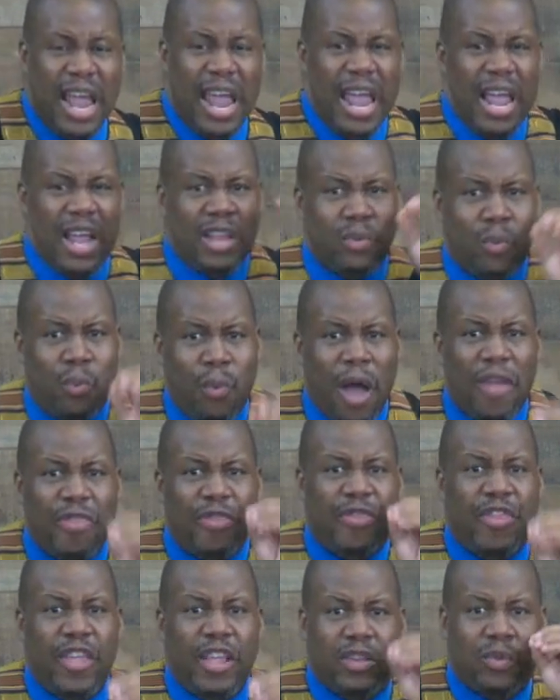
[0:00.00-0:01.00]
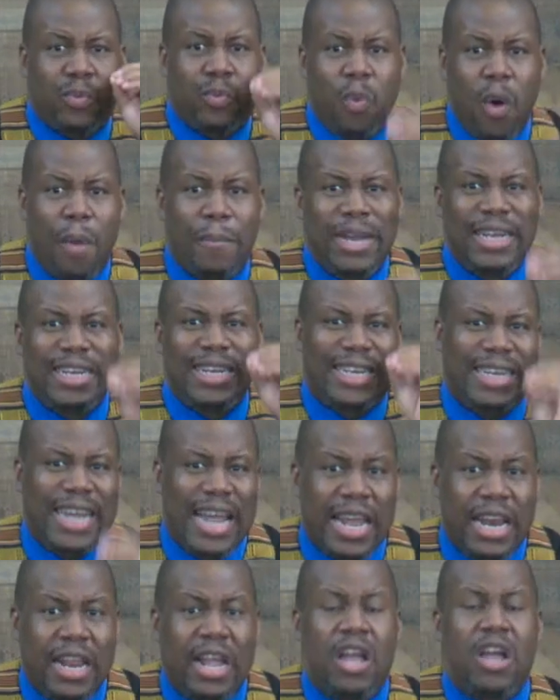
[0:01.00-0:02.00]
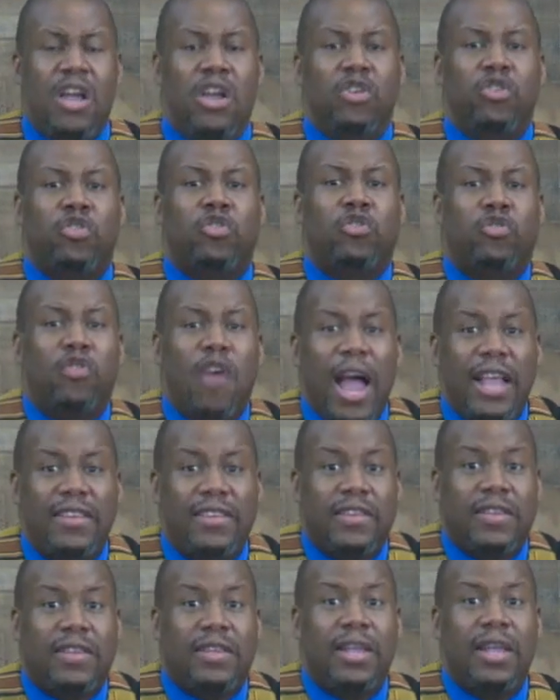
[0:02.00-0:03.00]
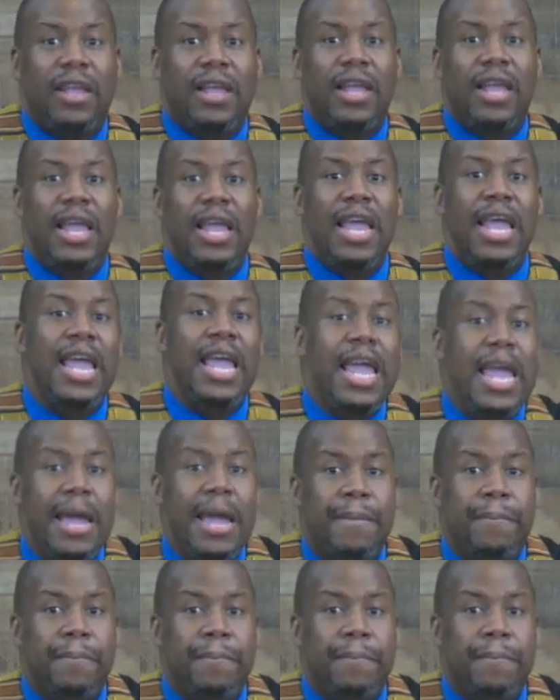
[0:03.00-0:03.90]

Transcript: is what this woman did. Trust him